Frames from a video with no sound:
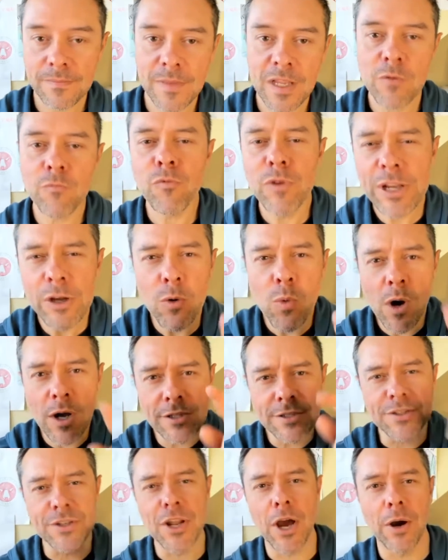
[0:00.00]
Real
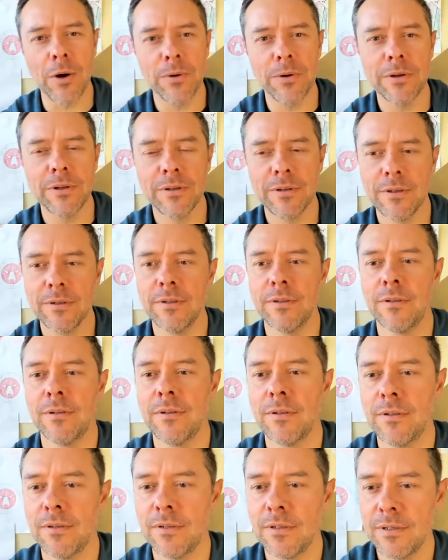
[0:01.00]
ones, no.
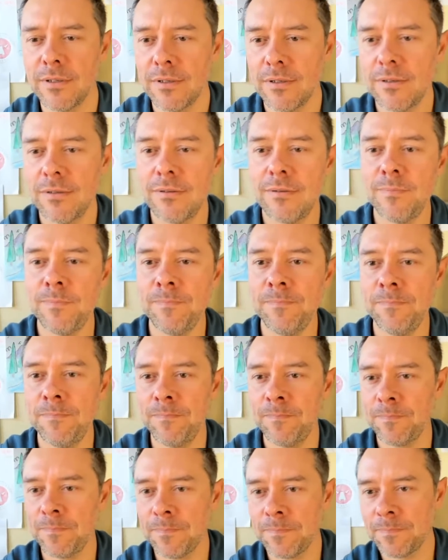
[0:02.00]

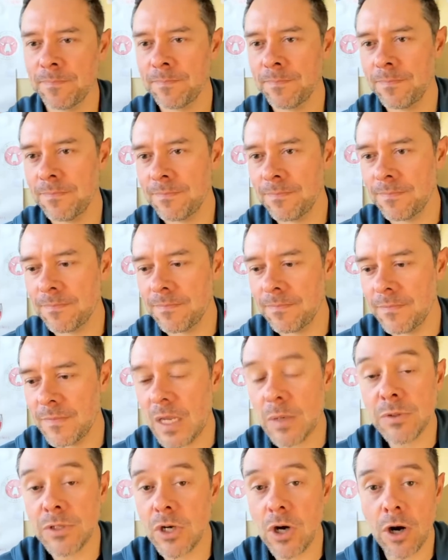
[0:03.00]

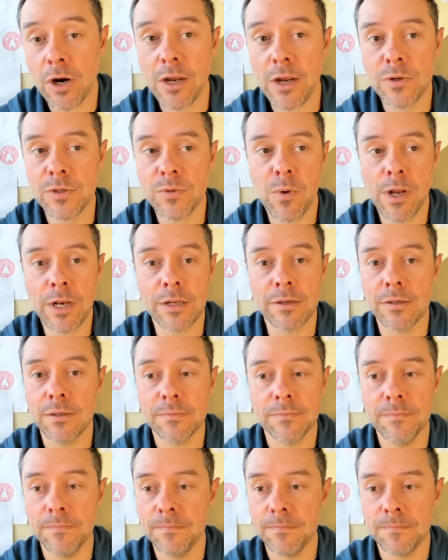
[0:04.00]
That was a card I always wanted.
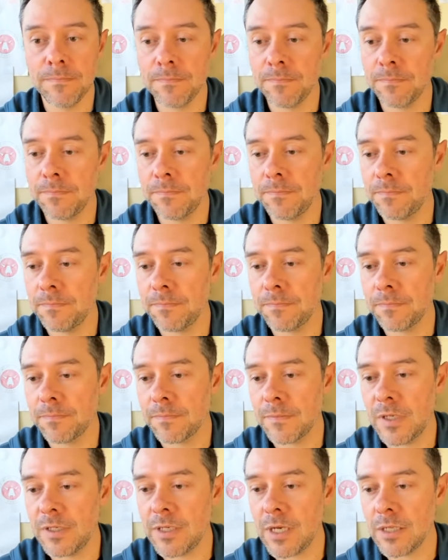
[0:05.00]

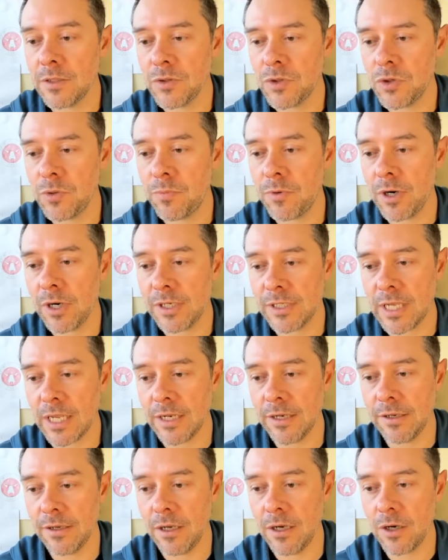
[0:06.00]
Adon super rare because I
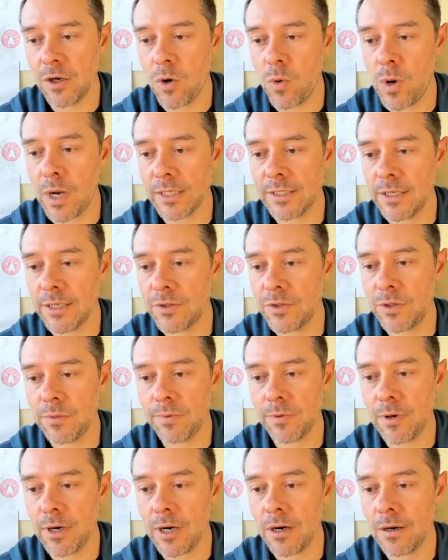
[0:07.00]
had a Coates
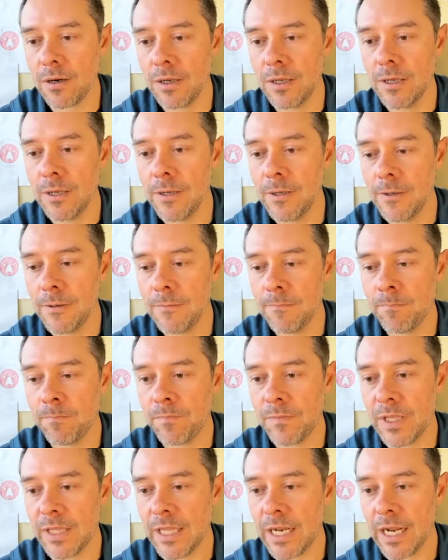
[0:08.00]
super rare,
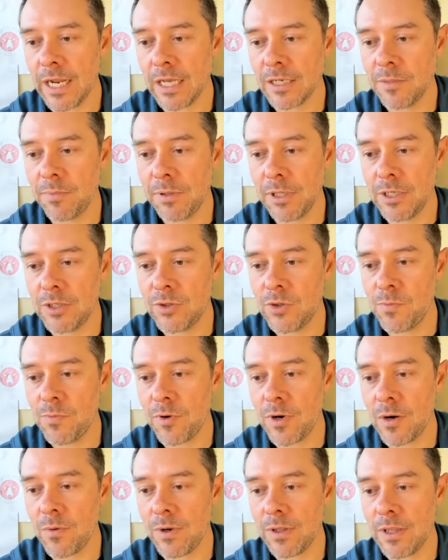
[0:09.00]
and then I got to play super
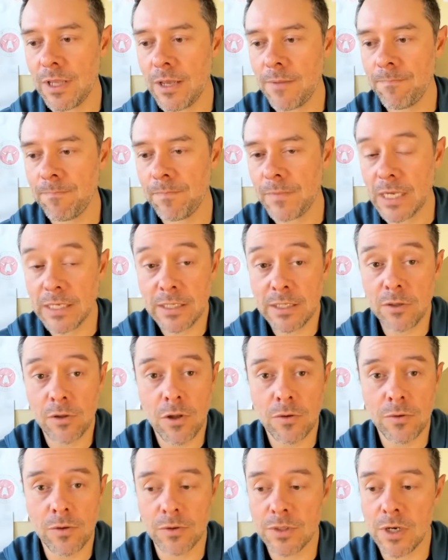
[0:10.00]
rare with them. I still
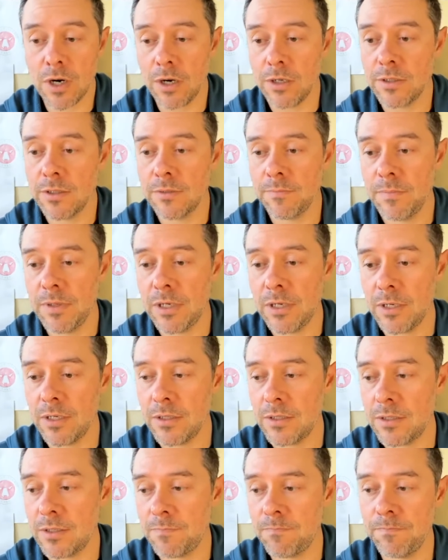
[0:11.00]
own those cards
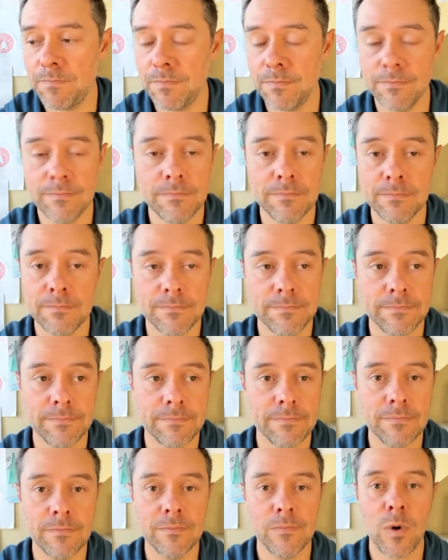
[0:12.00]
because
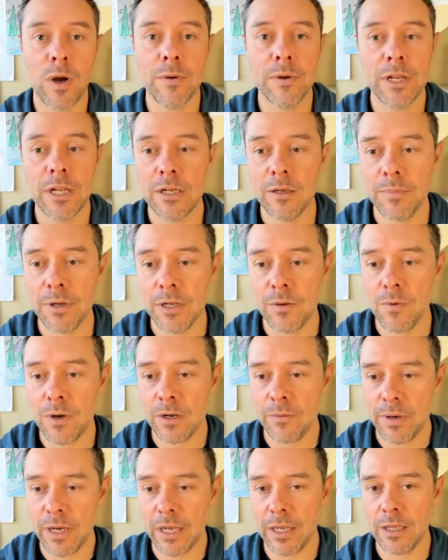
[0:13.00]
why would anybody want
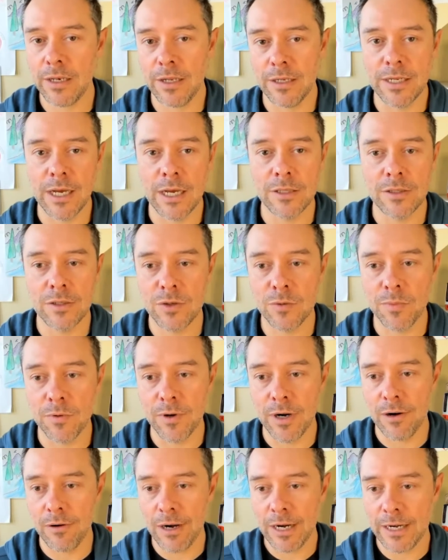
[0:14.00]
to buy an Adon super
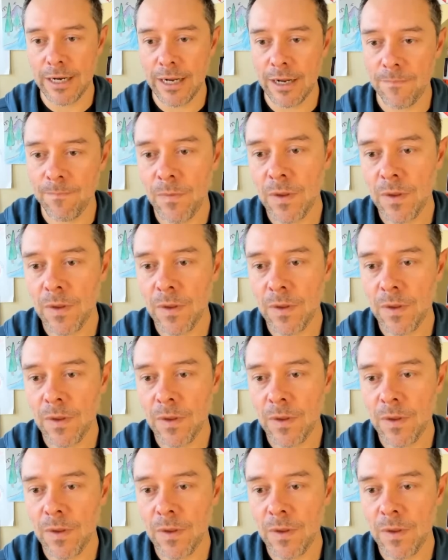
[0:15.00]
rare right now?